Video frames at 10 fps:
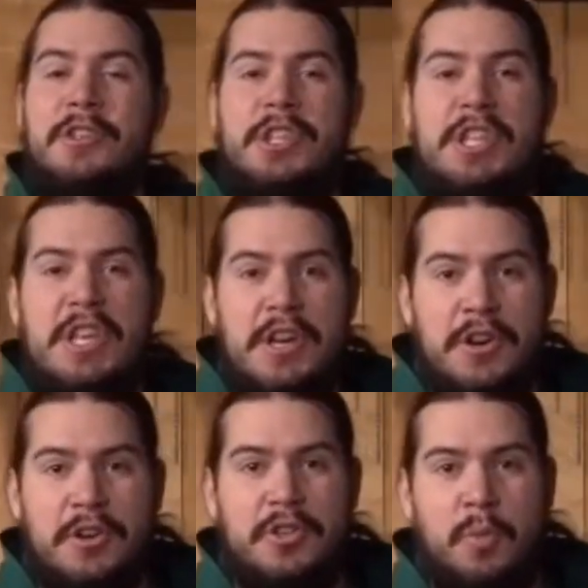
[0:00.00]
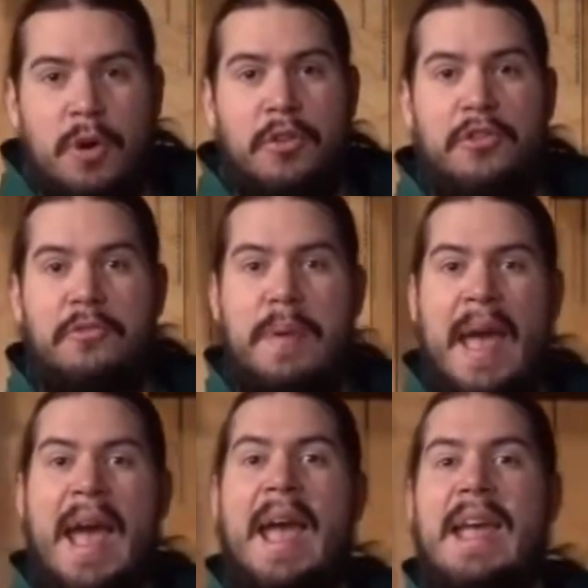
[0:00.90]
year's worth of
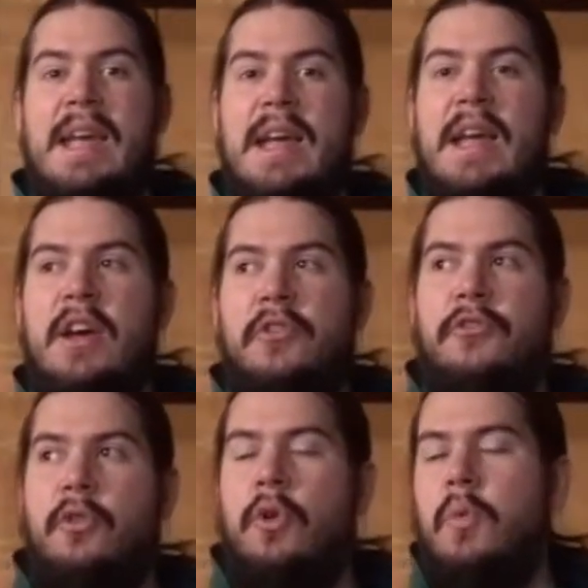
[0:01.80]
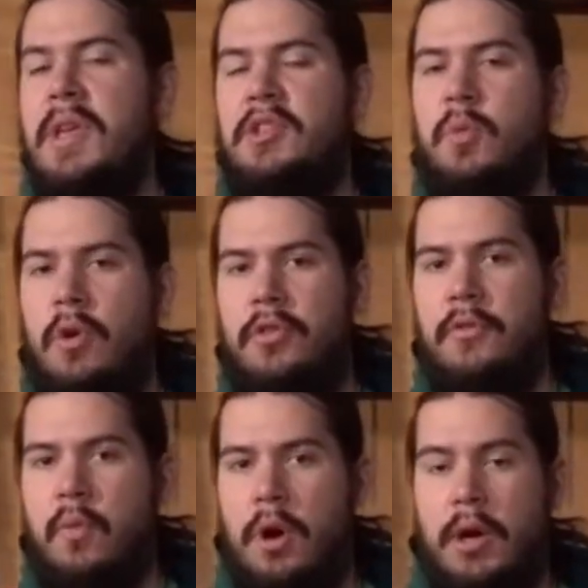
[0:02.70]
pay for a week's worth
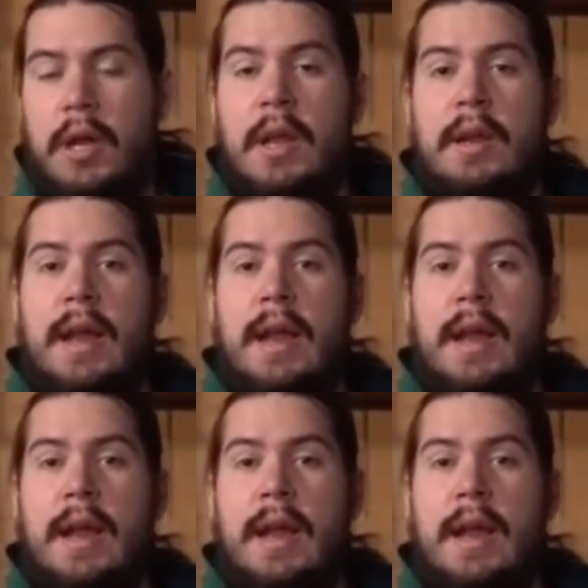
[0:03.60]
of work.